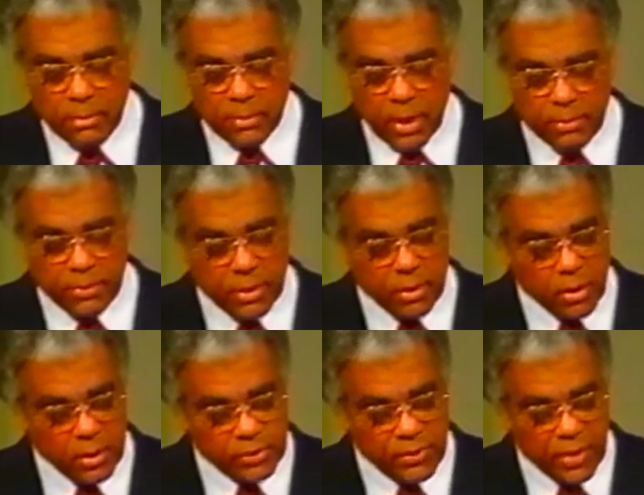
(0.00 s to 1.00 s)
But
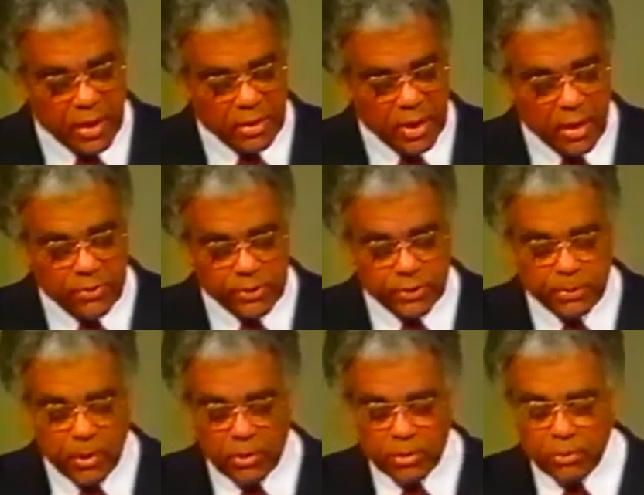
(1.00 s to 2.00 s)
because they allowed the
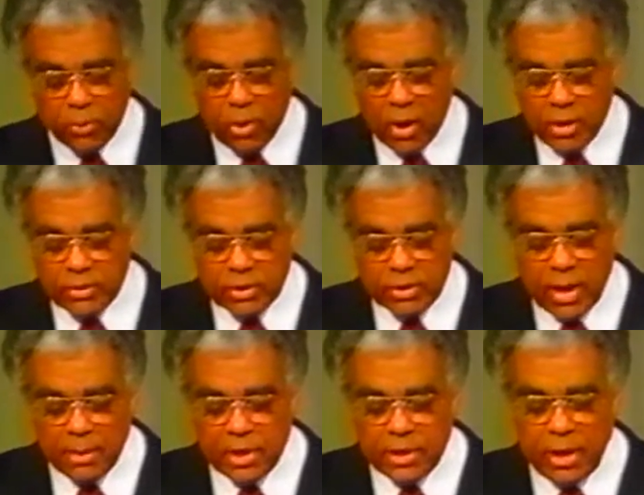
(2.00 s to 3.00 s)
spirit of pride to
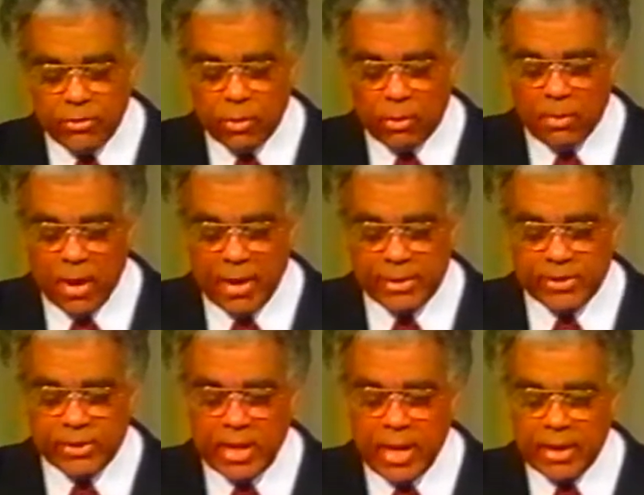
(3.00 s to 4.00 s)
dominate their
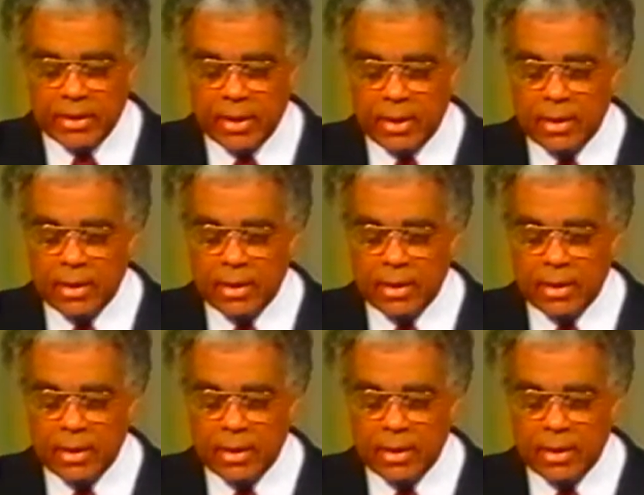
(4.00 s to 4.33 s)
mindset,